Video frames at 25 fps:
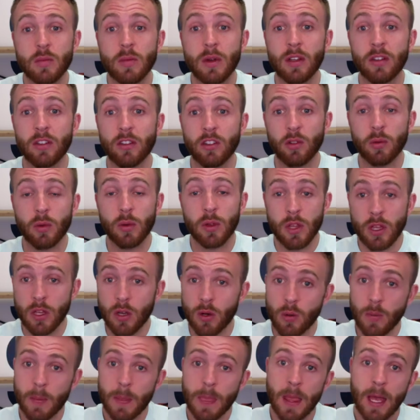business with
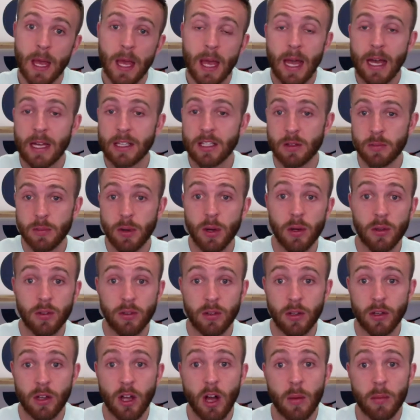you as opposed
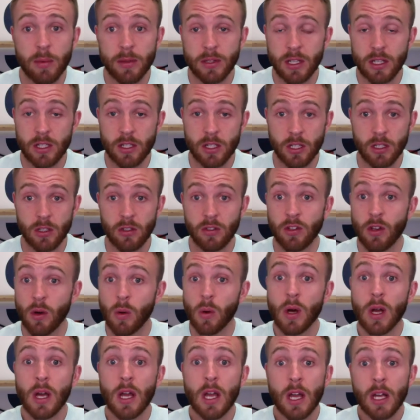to the competition.
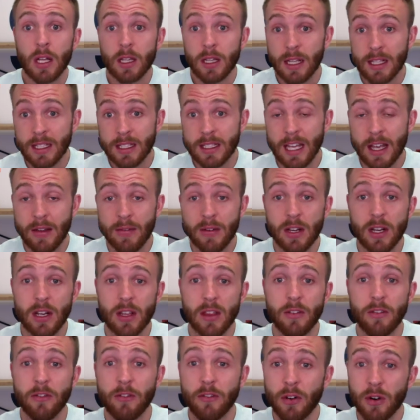So let's dive into
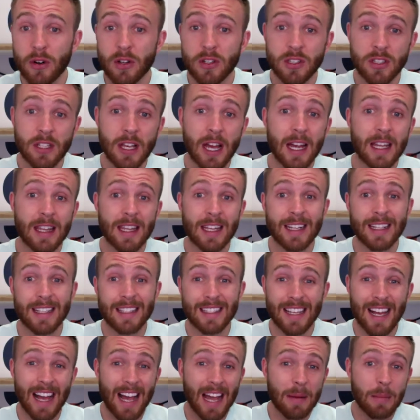the first sign that it's
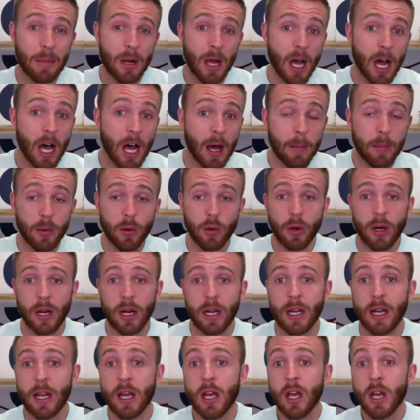time to
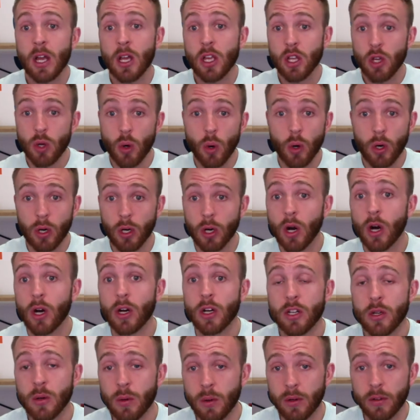upgrade your
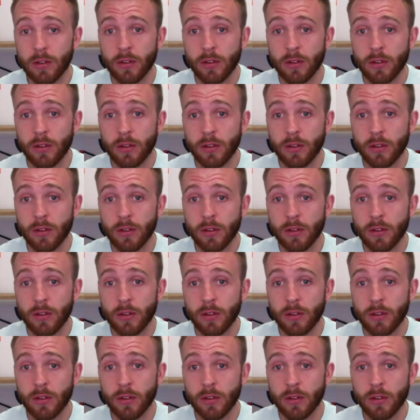guard tour